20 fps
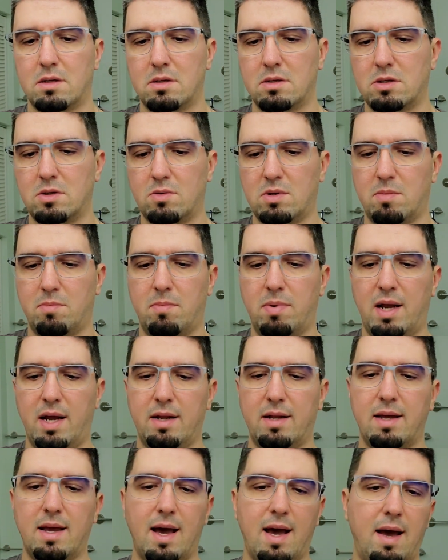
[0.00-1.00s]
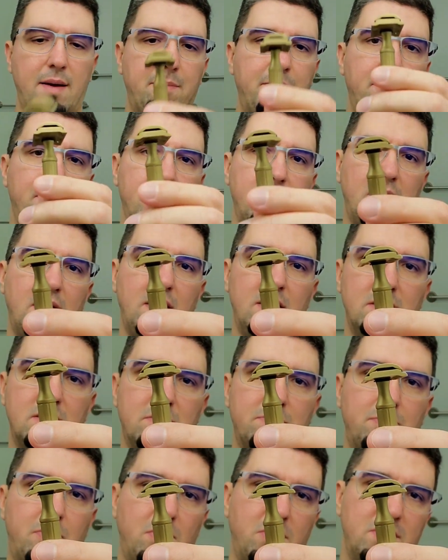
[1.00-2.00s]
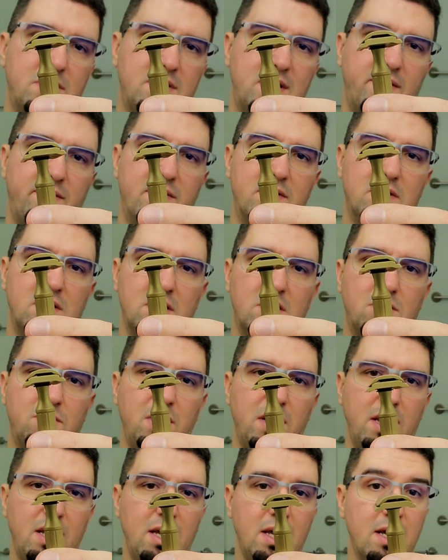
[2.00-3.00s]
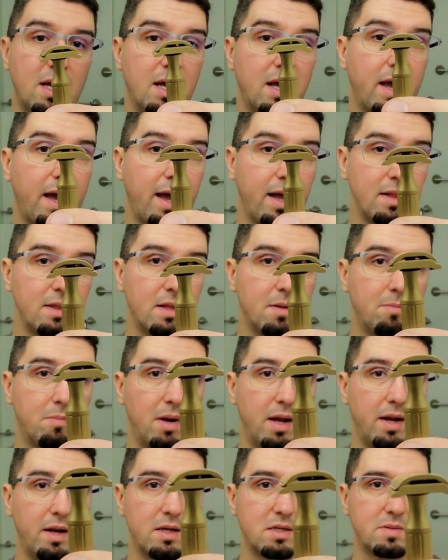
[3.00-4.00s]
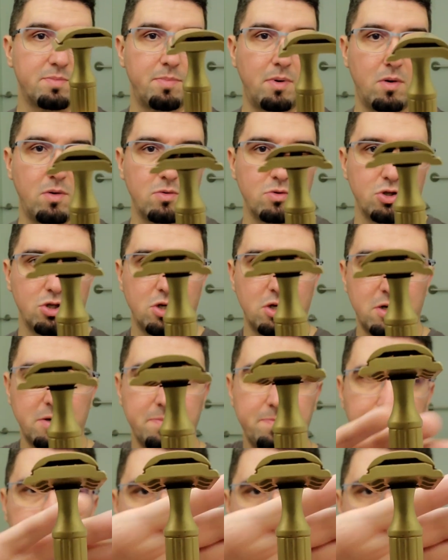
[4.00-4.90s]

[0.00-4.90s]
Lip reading: So the blade gap is 0.73 and the blade exposure